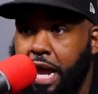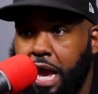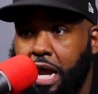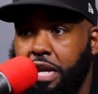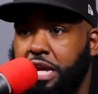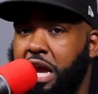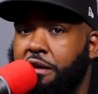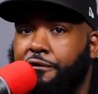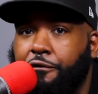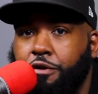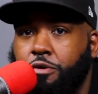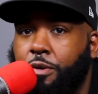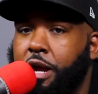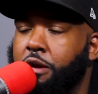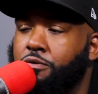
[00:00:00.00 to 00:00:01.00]
that he had
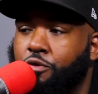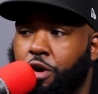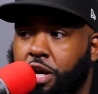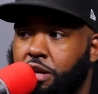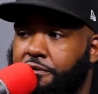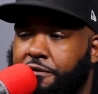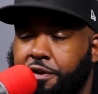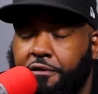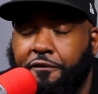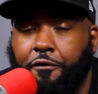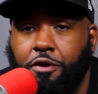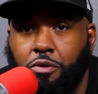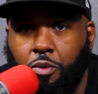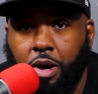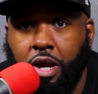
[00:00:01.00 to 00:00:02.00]
Freeway running for the
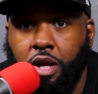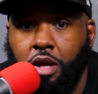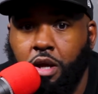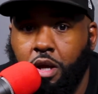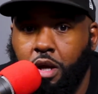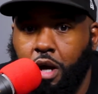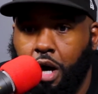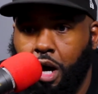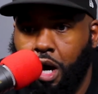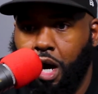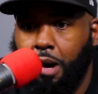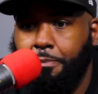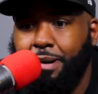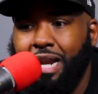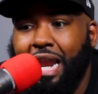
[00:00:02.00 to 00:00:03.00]
freeway.
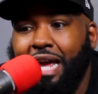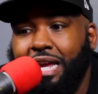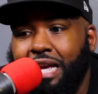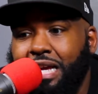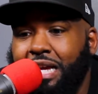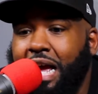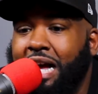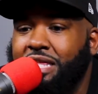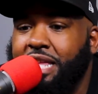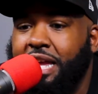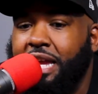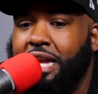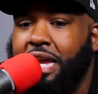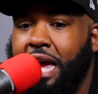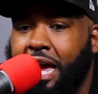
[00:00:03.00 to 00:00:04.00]
But like I
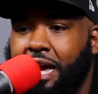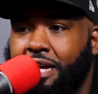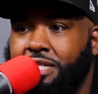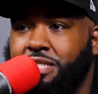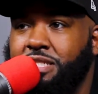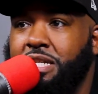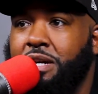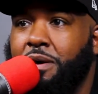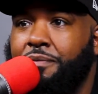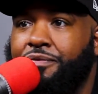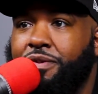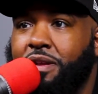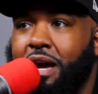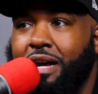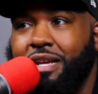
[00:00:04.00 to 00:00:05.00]
think Cass,
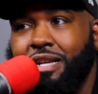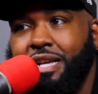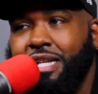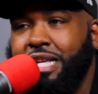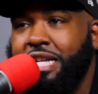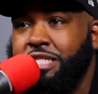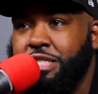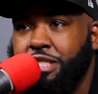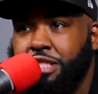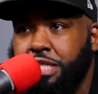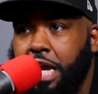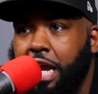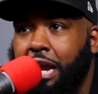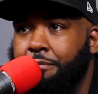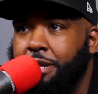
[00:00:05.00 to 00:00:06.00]
it's a
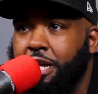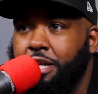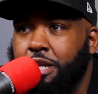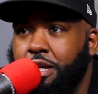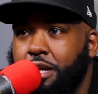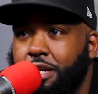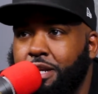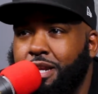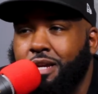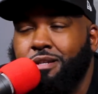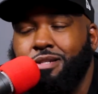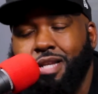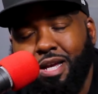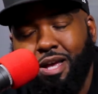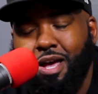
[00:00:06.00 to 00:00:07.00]
shame that
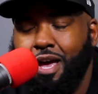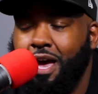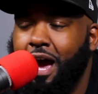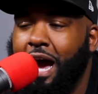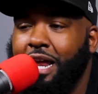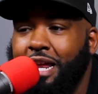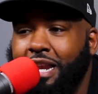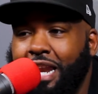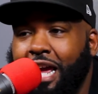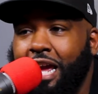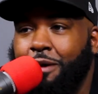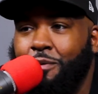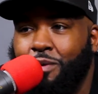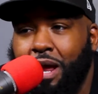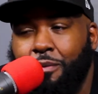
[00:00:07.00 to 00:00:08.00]

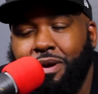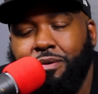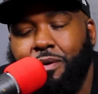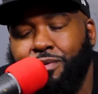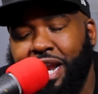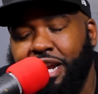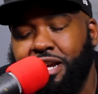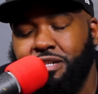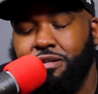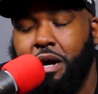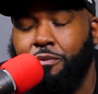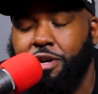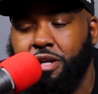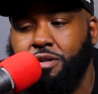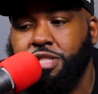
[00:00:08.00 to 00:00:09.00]
when I
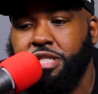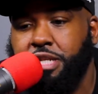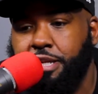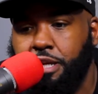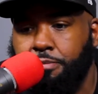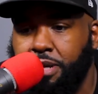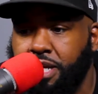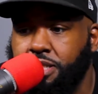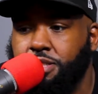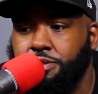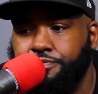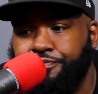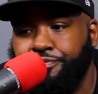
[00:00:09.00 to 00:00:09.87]
went to go see DMX,